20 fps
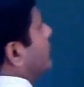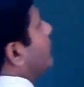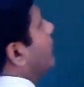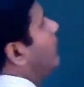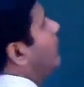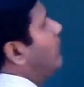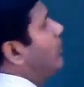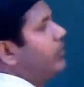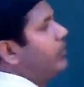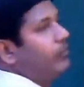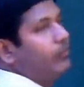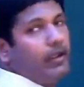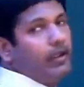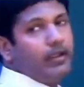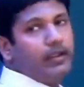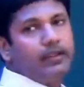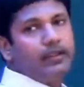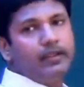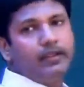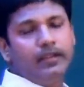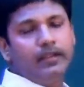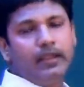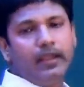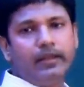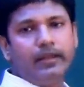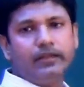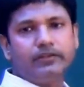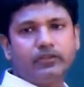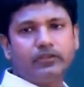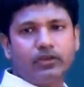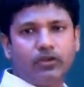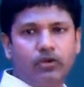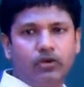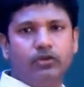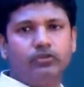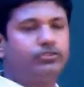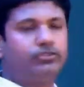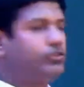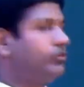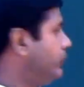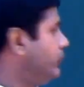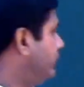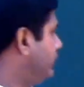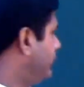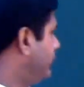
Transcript: all the way. And it's a closed loop.